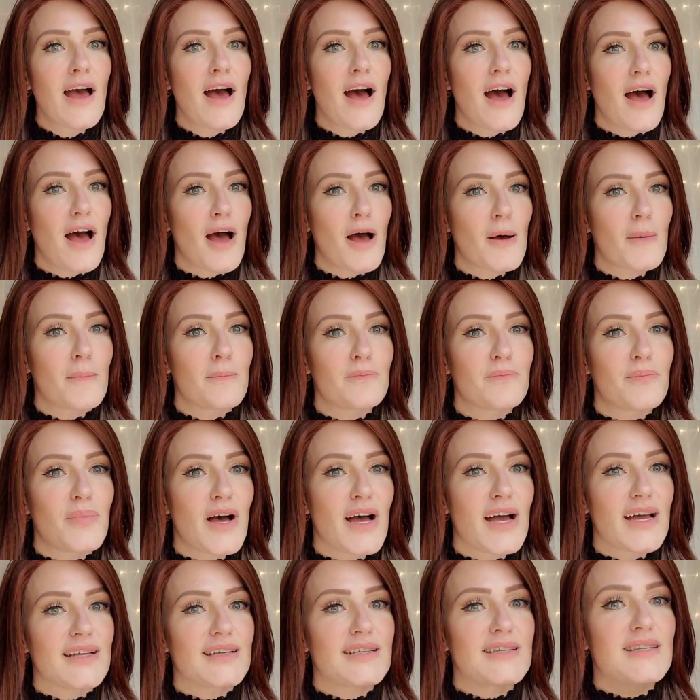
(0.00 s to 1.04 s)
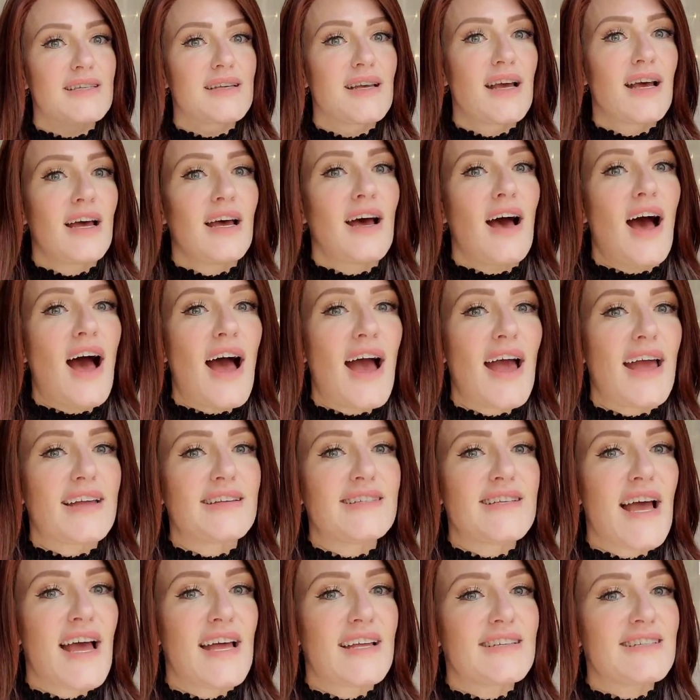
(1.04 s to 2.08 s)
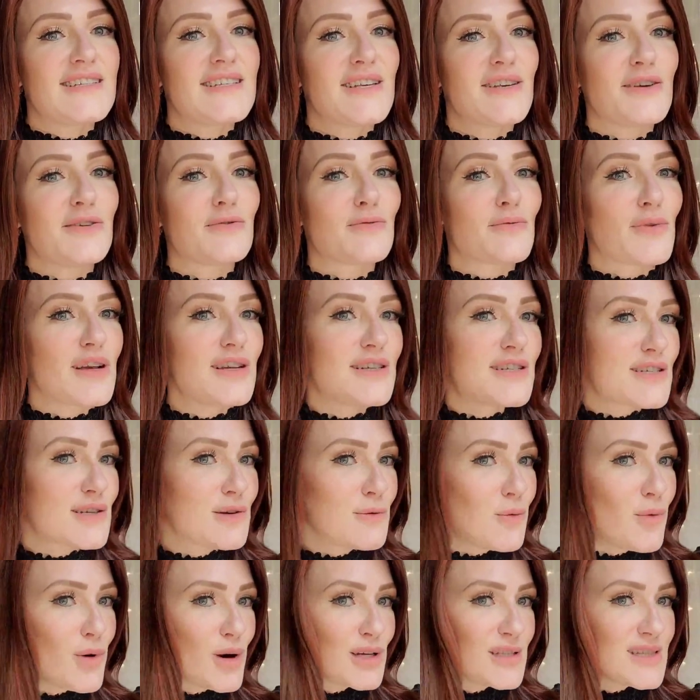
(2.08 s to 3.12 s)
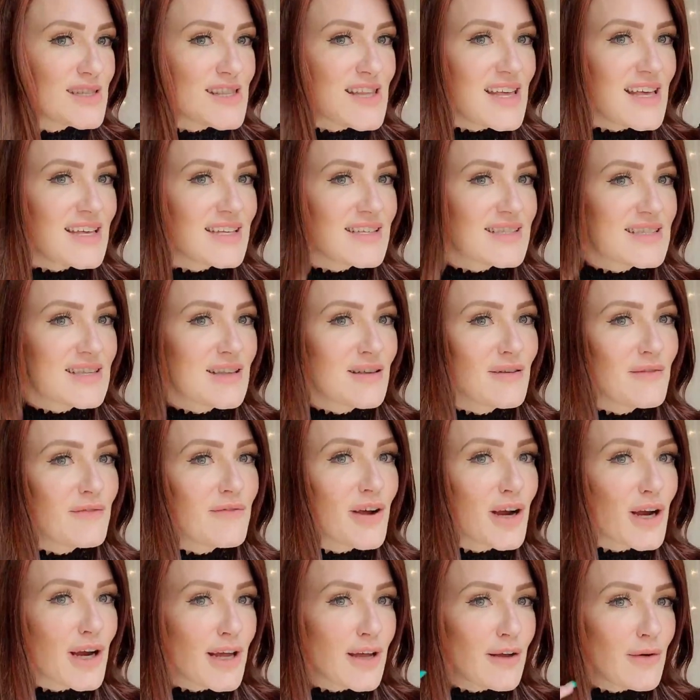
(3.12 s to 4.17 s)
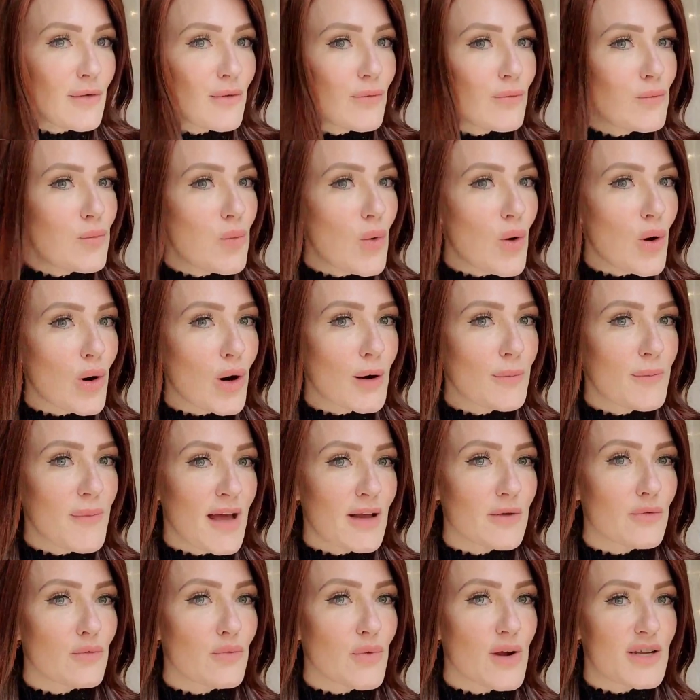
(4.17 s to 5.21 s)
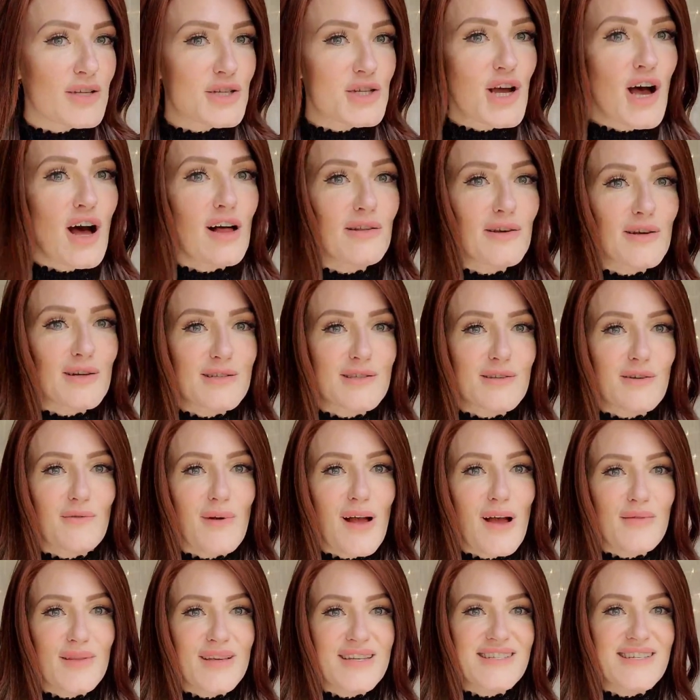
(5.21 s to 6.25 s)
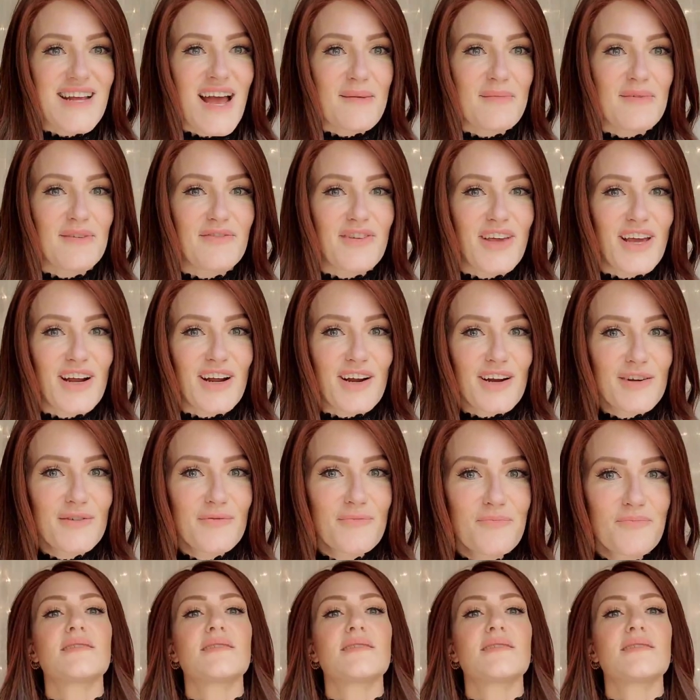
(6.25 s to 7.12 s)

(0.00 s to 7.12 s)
um, but I tend to reach towards these very warm and rich colors around this time of year.